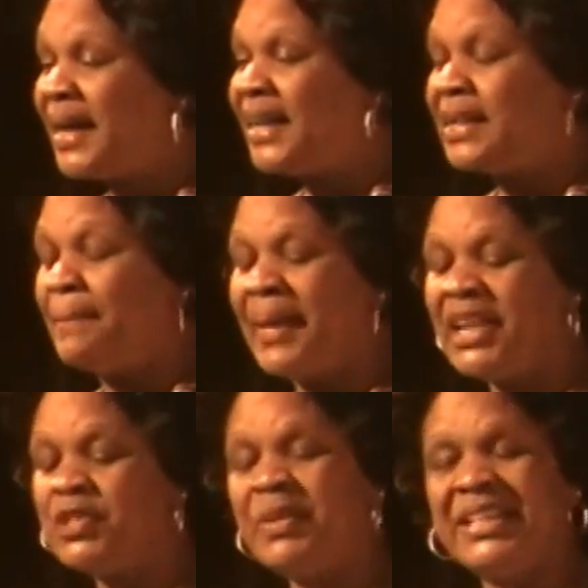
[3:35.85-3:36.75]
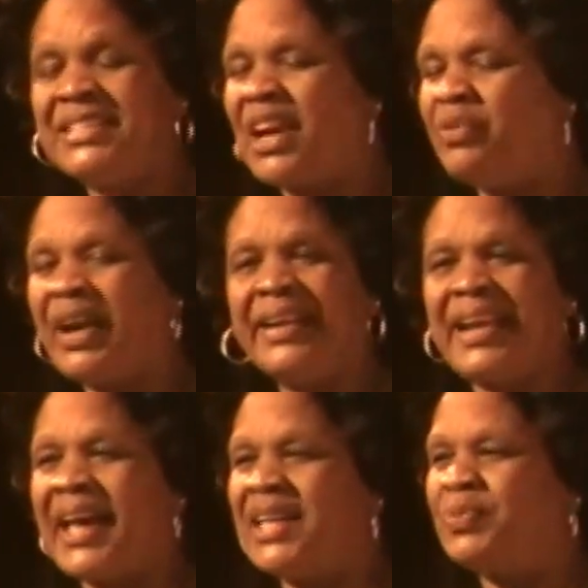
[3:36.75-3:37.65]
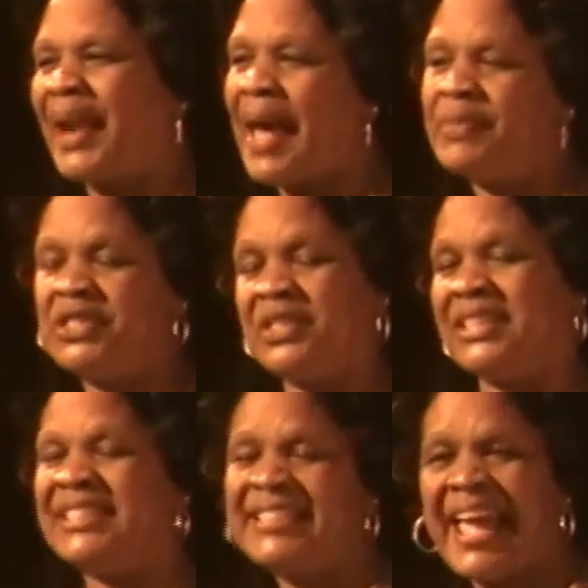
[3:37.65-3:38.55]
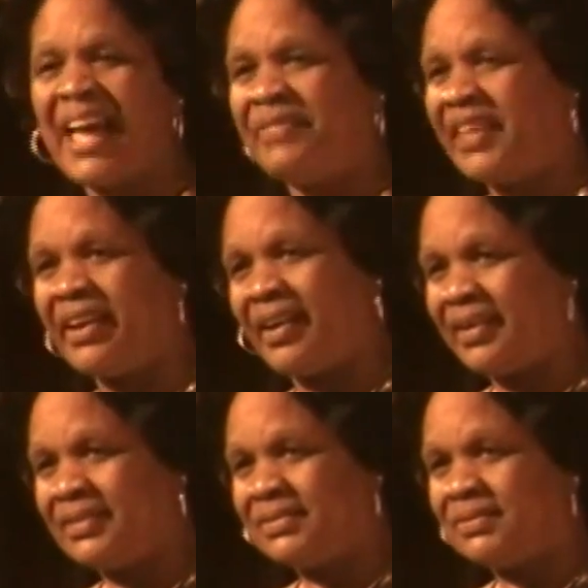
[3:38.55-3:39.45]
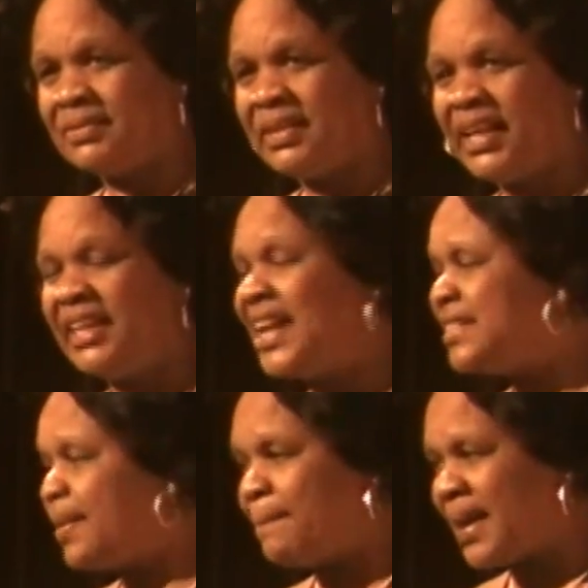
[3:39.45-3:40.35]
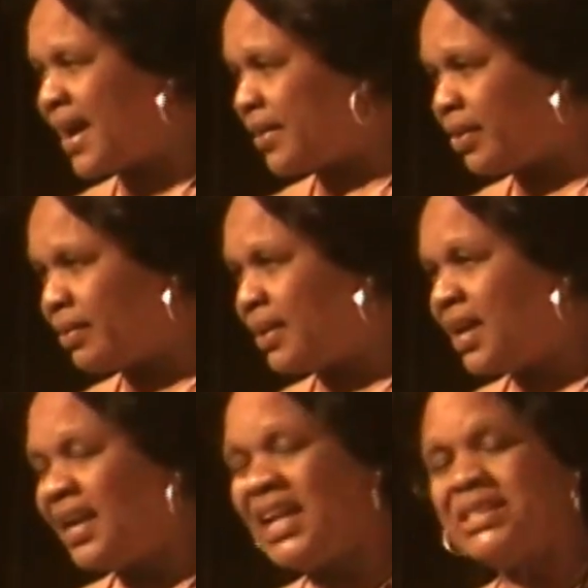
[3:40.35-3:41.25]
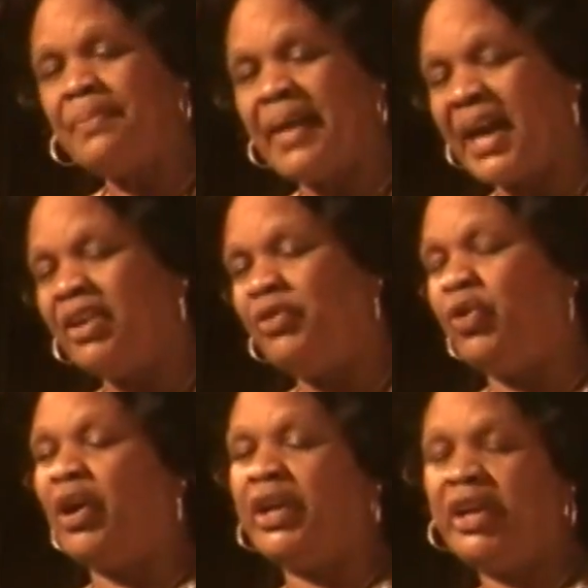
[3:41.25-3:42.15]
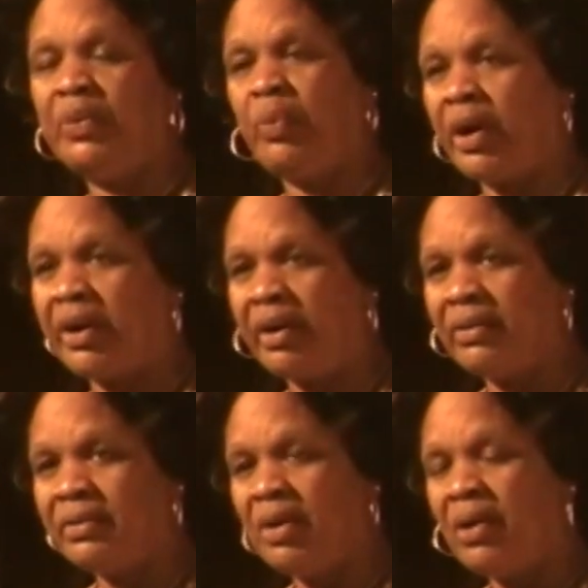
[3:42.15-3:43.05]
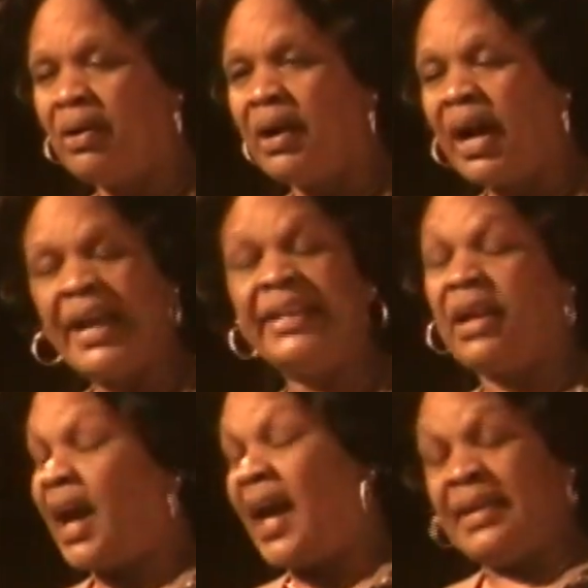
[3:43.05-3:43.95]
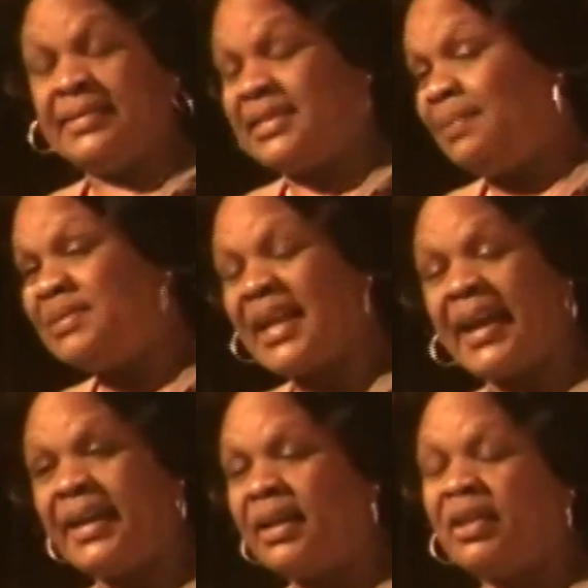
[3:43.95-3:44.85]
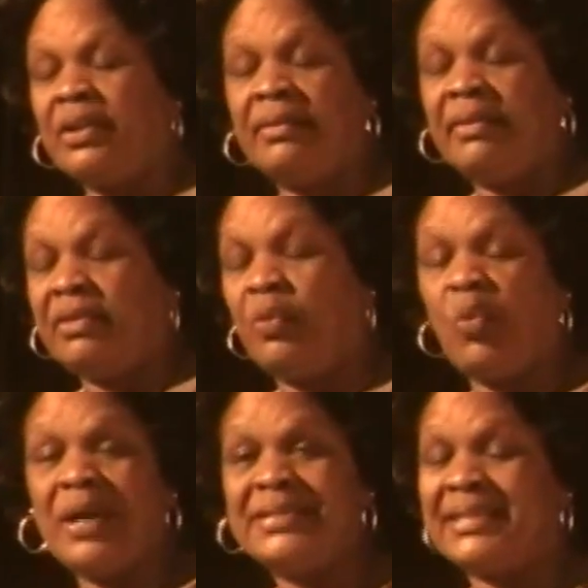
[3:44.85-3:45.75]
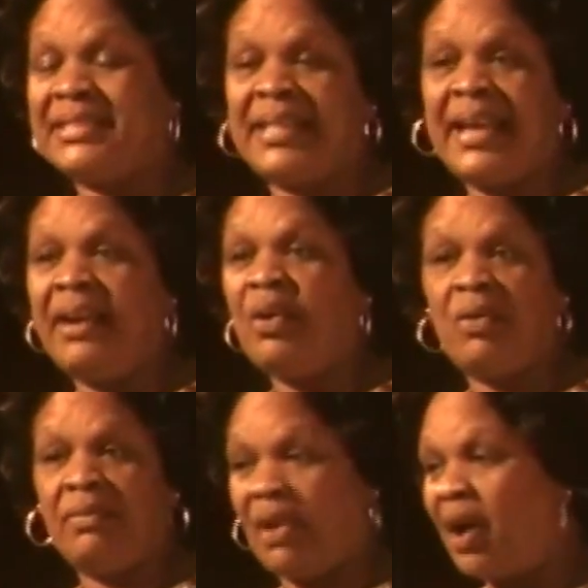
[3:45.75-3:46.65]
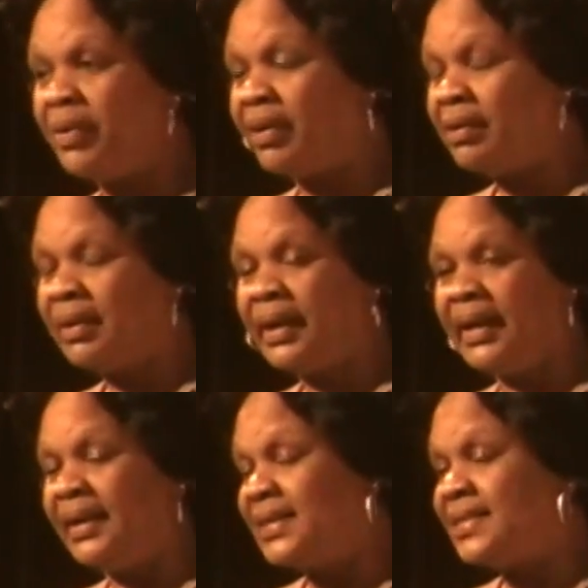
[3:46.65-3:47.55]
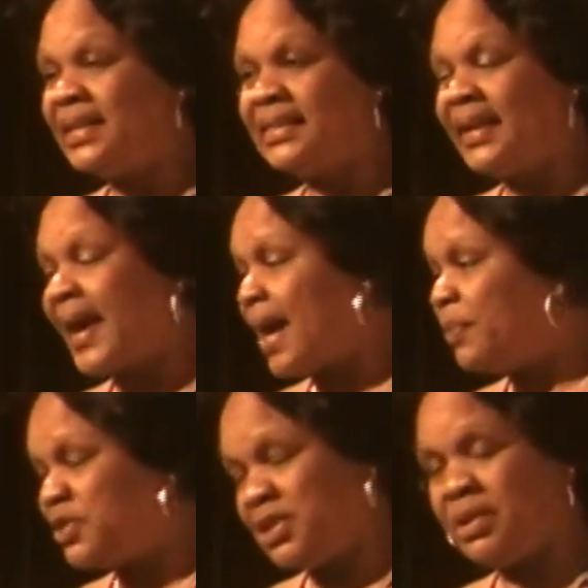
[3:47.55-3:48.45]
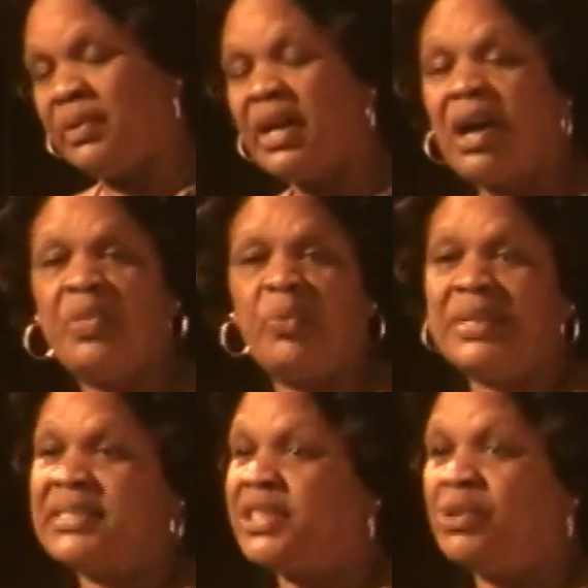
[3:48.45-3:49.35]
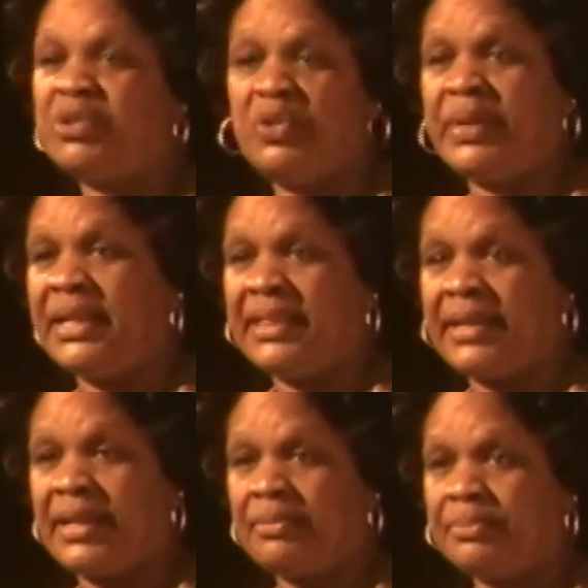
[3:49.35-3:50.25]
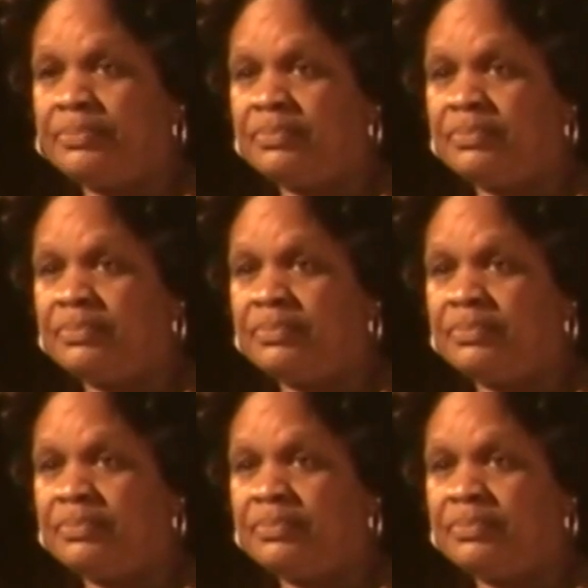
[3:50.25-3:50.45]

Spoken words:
But management does not recognize what happens to the staff there. It doesn't matter. It doesn't matter if you're a good worker. It seems like the ones that stay longer and doesn't anything happen to are the ones that don't do anything.